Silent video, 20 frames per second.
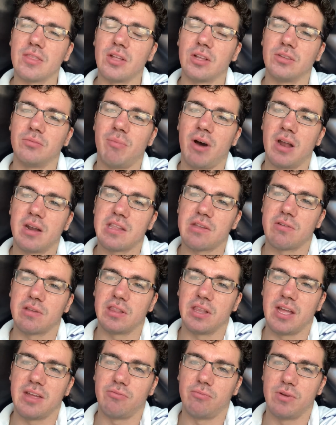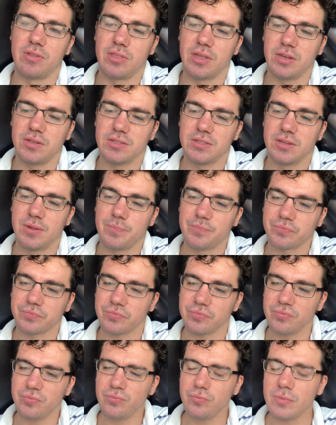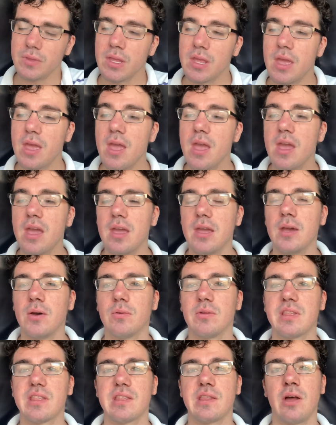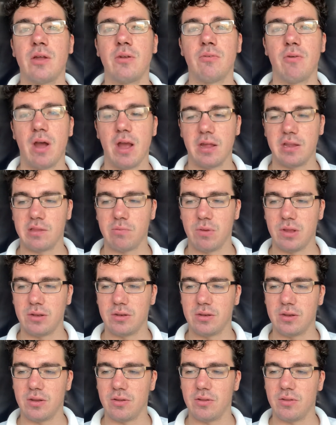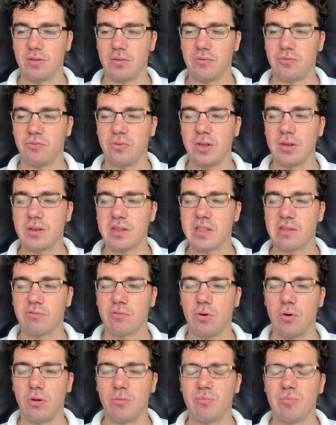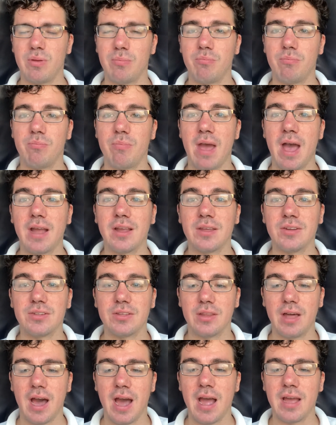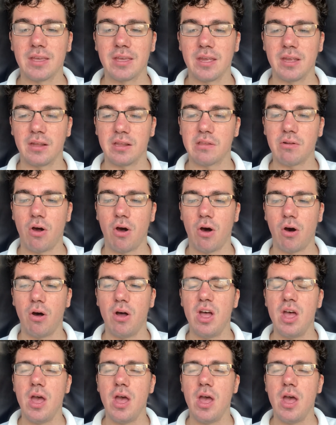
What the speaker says: the monster's life with it. It was sunrise when Finn strode back into the High King's hall.